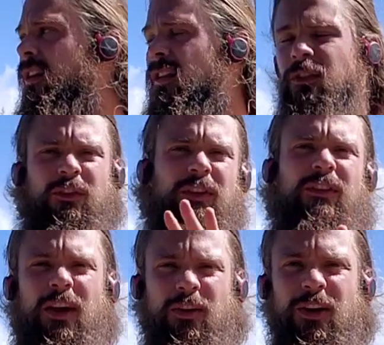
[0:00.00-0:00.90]
This is a
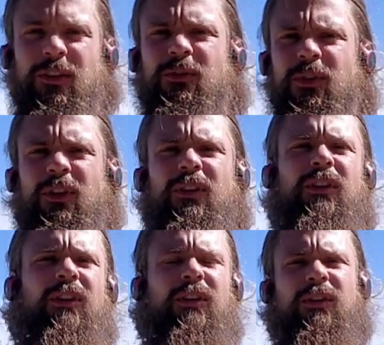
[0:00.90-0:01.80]
digression for
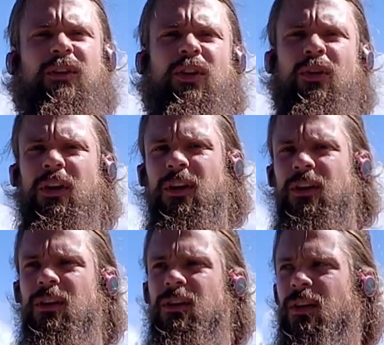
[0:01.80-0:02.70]
the yoga
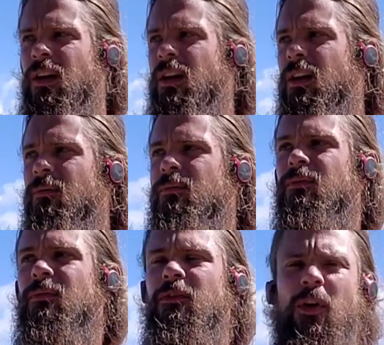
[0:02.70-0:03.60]

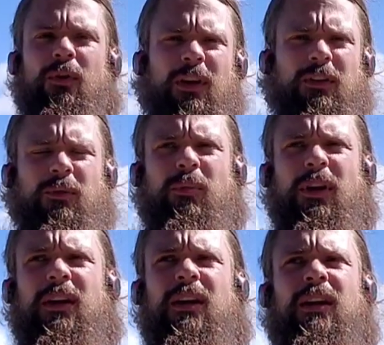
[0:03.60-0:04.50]
focus,
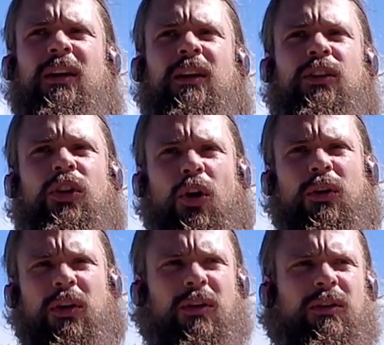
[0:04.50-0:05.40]
but yoke
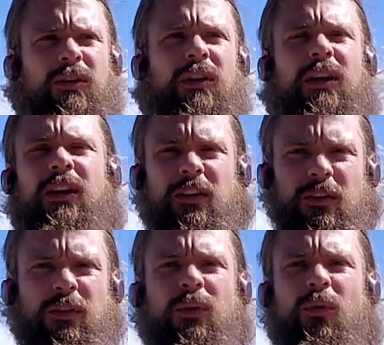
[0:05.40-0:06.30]

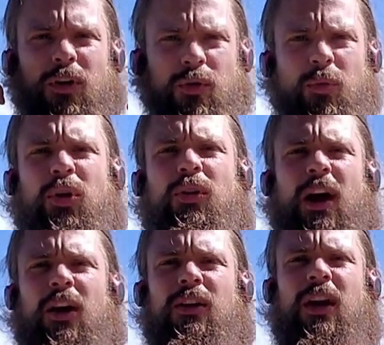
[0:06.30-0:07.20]
is what you would put
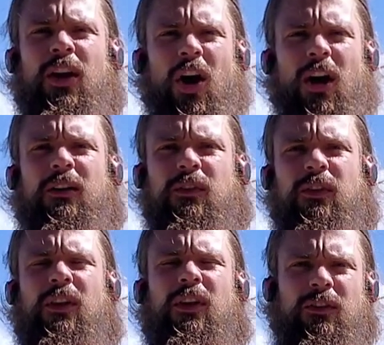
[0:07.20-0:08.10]
around an ox
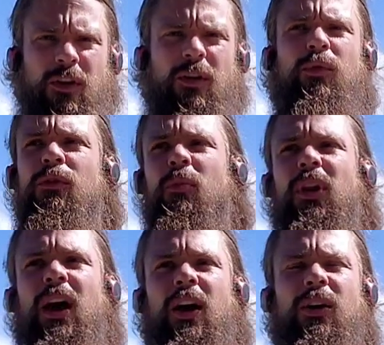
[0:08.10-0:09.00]
to move a
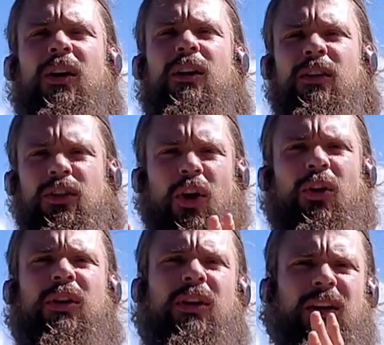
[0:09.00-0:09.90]
plow. The
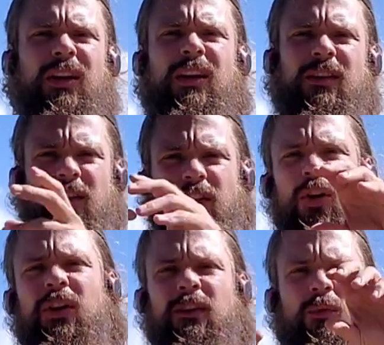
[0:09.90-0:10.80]

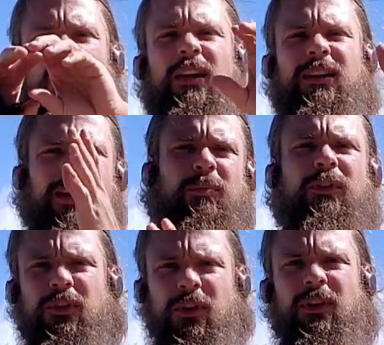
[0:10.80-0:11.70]
yoke is what
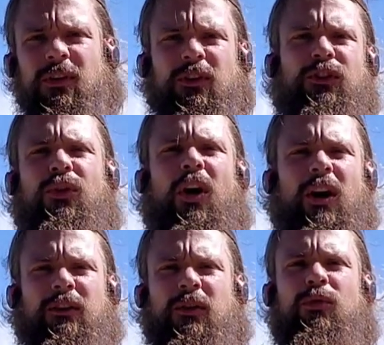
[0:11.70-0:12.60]
keeps the 2
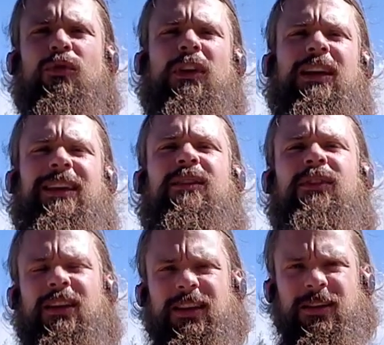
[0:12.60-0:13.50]
oxen moving
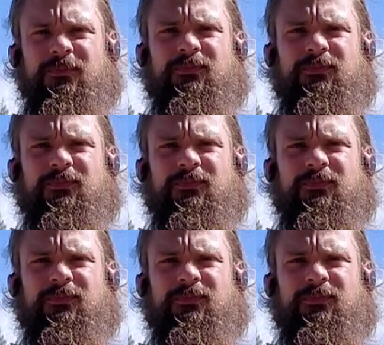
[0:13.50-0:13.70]
evenly,